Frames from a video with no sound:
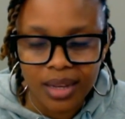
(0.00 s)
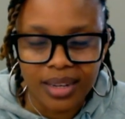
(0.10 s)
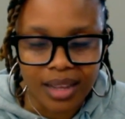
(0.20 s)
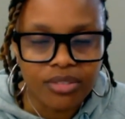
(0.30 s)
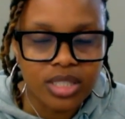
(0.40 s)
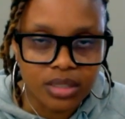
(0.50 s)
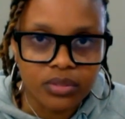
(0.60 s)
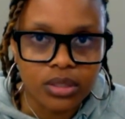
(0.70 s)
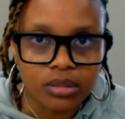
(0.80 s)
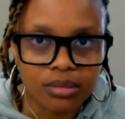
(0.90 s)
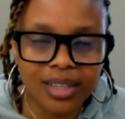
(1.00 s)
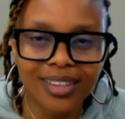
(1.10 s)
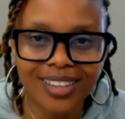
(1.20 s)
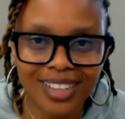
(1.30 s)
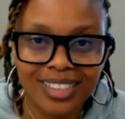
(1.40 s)
life is difficult.
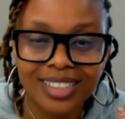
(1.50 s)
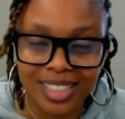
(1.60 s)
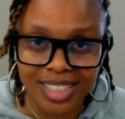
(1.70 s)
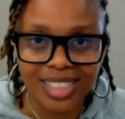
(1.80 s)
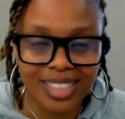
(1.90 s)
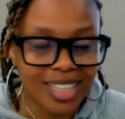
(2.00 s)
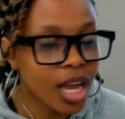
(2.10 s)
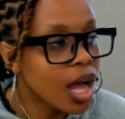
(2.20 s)
Listen,